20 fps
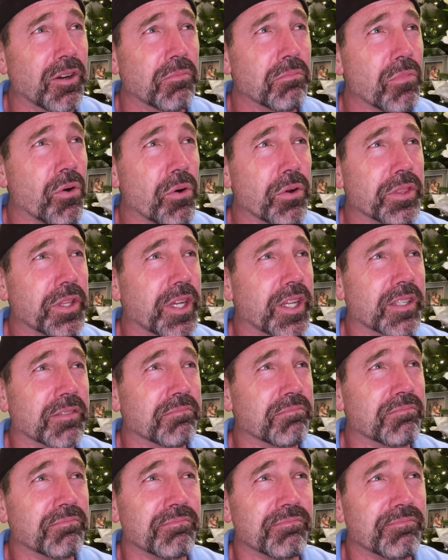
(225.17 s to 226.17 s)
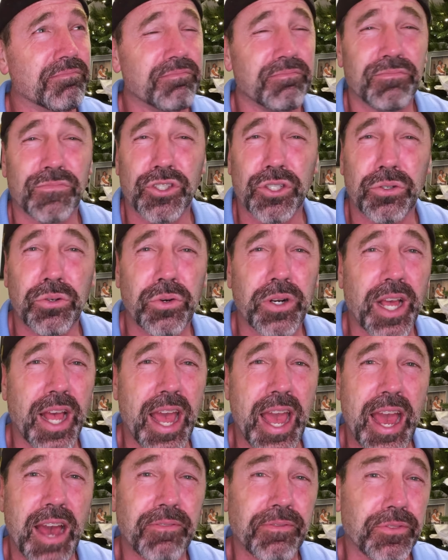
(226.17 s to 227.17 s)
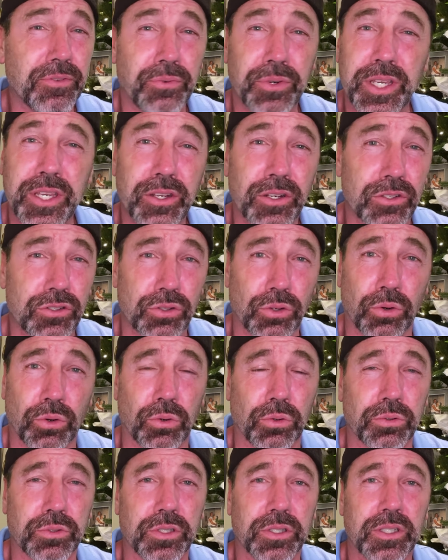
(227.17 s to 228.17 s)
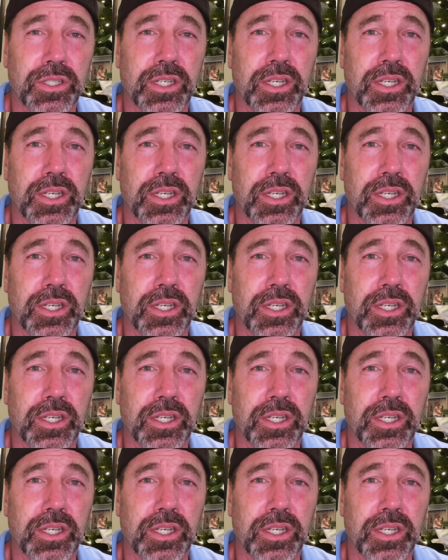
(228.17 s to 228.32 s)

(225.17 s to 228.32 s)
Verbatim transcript: more than 2.5, 3 years old.